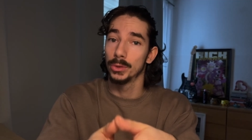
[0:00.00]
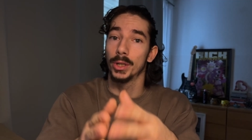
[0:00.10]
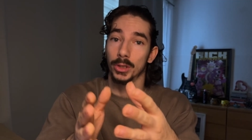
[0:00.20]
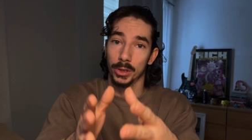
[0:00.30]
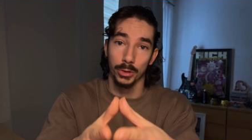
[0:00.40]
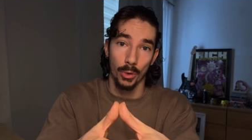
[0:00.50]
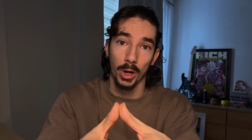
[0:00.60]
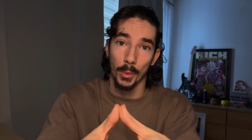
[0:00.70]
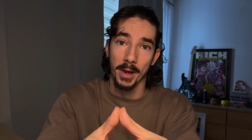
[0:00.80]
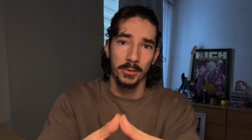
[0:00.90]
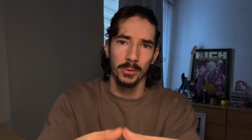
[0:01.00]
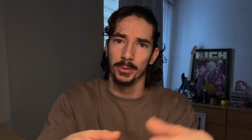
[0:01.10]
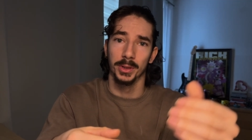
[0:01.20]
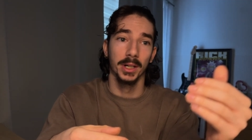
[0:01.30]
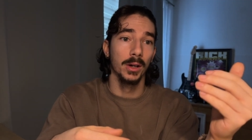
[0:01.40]
you can control a wave with
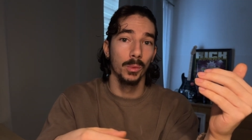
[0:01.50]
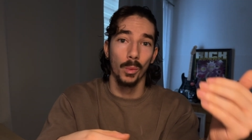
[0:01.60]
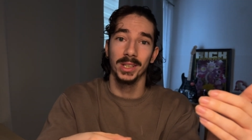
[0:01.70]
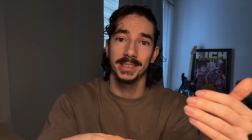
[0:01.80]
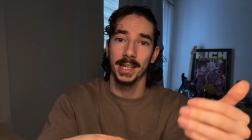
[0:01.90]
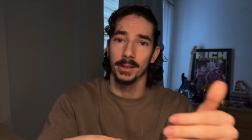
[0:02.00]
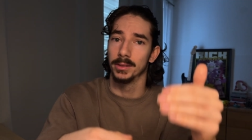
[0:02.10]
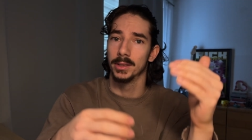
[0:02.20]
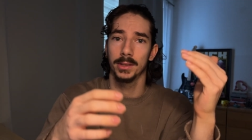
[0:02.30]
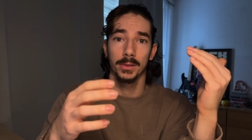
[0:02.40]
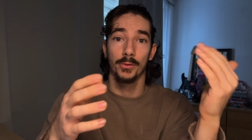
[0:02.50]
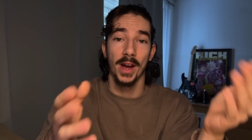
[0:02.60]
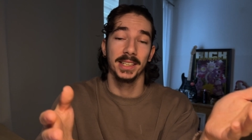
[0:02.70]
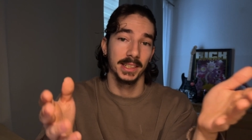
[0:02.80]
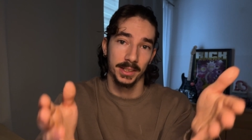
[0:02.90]
a one second
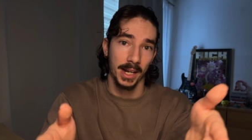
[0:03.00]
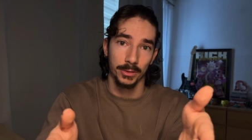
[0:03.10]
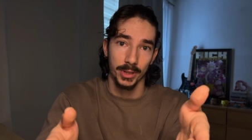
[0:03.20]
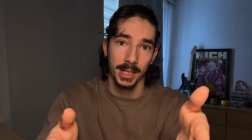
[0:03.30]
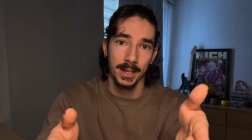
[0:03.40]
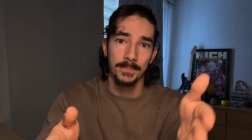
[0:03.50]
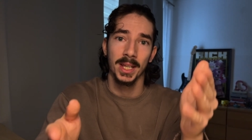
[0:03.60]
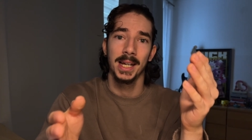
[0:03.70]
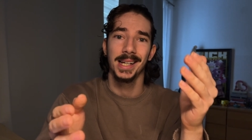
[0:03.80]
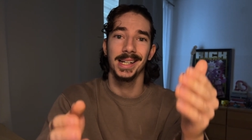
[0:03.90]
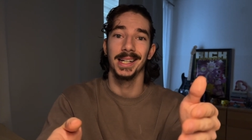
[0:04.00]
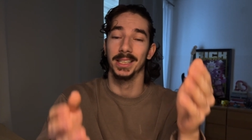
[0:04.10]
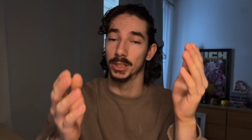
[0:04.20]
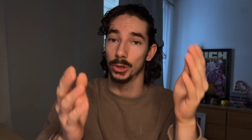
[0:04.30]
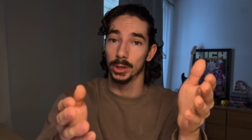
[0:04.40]
fast eccentric. It
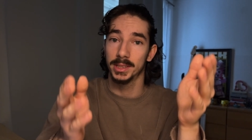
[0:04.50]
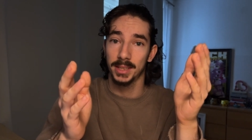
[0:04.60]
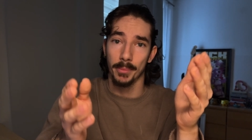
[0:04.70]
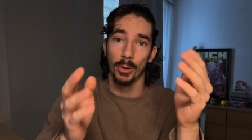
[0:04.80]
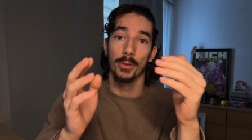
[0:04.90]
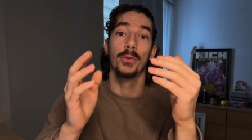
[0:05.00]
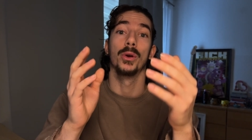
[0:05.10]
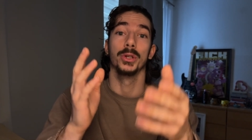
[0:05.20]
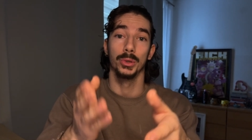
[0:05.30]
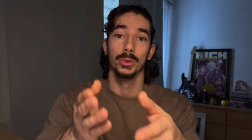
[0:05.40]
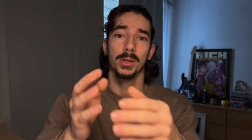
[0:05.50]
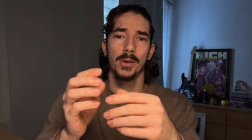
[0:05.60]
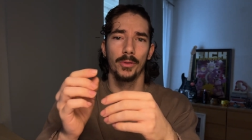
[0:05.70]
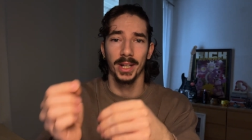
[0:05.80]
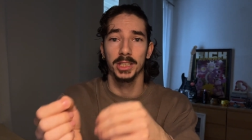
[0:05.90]
is a good tempo for you
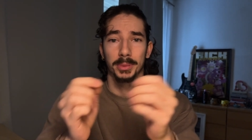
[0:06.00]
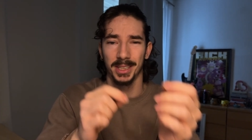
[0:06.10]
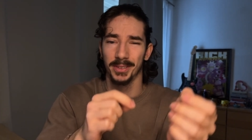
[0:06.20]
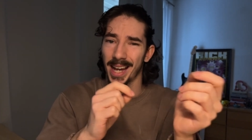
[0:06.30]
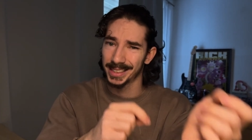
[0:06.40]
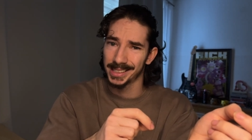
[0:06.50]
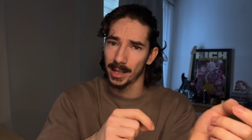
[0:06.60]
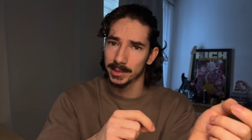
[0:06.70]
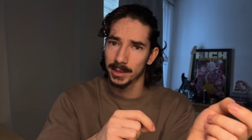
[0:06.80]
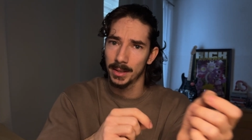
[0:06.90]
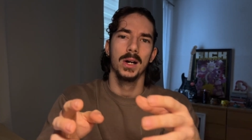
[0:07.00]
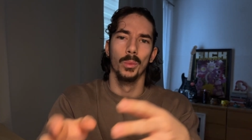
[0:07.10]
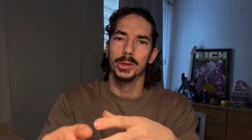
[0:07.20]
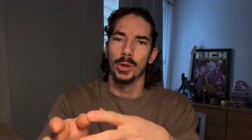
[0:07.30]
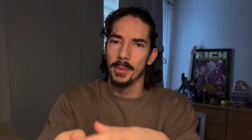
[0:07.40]
for that specific exercise.
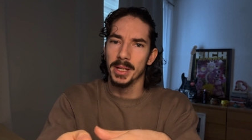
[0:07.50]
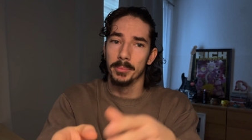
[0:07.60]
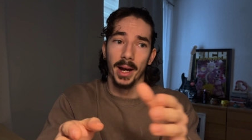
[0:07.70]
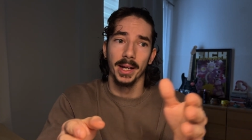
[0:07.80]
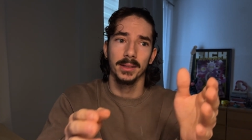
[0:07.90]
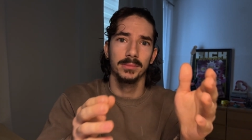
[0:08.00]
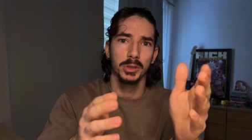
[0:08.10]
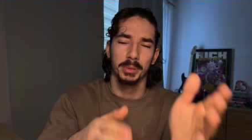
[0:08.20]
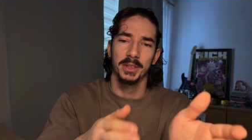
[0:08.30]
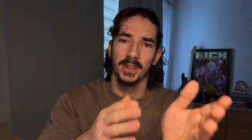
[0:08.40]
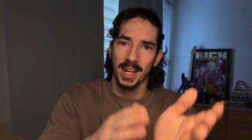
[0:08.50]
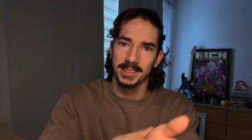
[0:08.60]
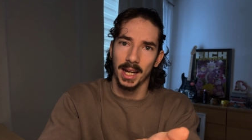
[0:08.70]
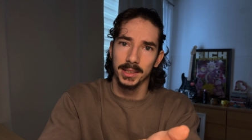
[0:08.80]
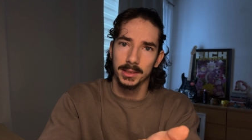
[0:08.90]
What do I mean by specific
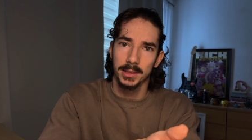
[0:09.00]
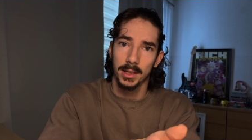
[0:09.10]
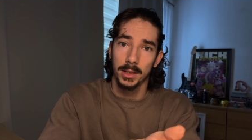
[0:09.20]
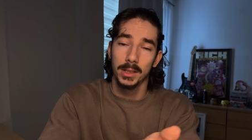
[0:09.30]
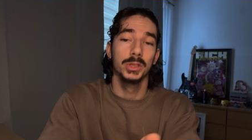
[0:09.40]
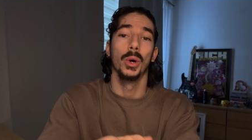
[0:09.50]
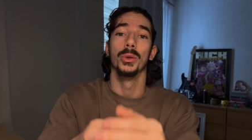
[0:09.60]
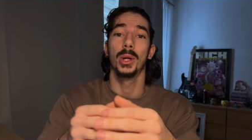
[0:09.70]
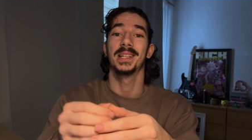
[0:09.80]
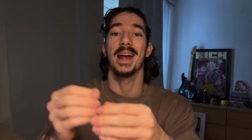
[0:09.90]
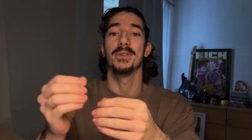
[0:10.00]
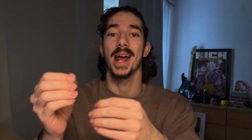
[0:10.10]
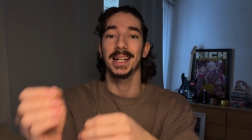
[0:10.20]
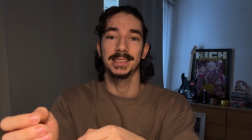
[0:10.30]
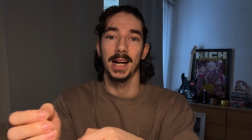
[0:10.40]
exercise? So not every
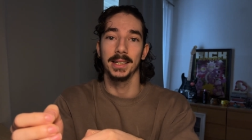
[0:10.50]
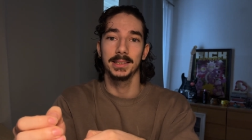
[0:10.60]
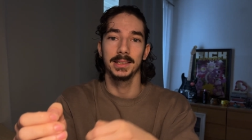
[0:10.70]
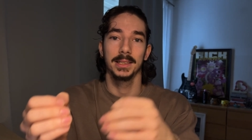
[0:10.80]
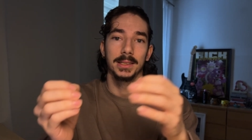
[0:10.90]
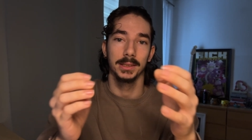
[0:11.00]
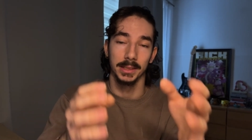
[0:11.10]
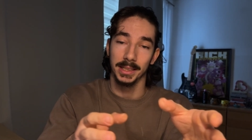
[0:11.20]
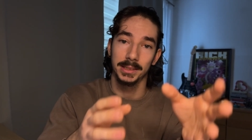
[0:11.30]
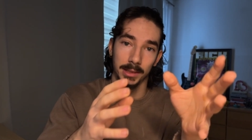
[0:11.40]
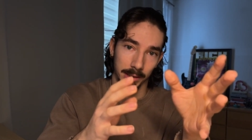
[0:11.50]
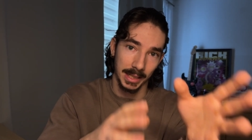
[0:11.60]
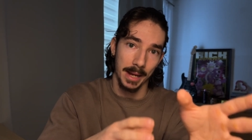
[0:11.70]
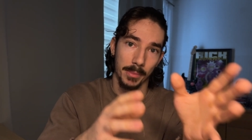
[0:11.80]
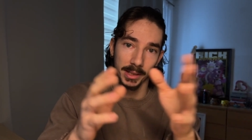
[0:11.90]
exercise needs the
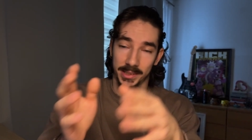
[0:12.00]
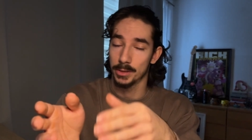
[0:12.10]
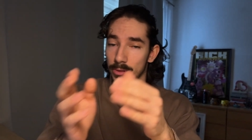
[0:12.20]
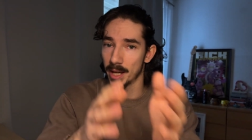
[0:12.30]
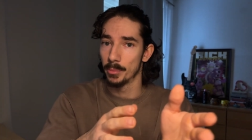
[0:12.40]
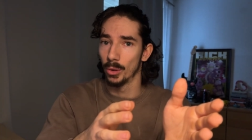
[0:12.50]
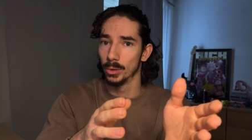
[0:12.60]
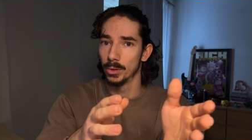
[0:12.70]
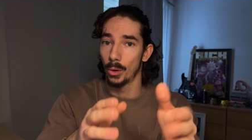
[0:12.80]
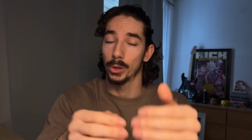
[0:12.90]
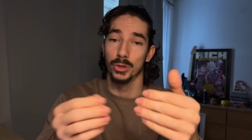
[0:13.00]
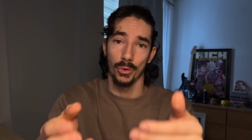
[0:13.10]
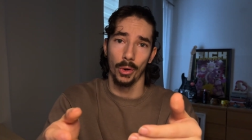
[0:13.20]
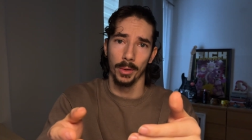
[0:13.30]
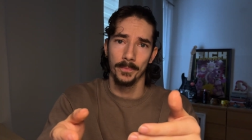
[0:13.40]
same eccentric tempo or
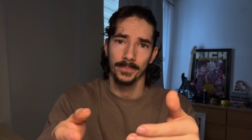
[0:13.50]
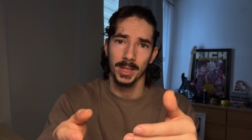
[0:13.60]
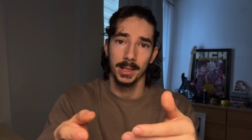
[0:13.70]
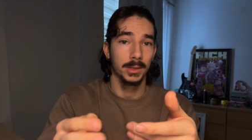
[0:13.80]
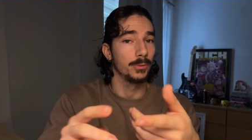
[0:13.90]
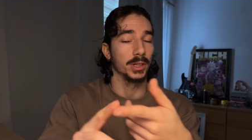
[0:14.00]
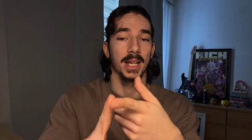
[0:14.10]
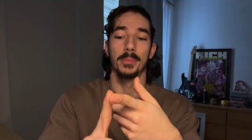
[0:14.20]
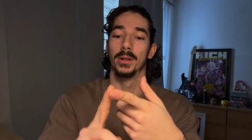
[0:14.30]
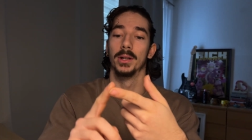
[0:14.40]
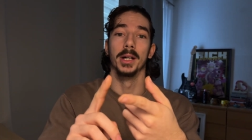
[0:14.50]
control. For example,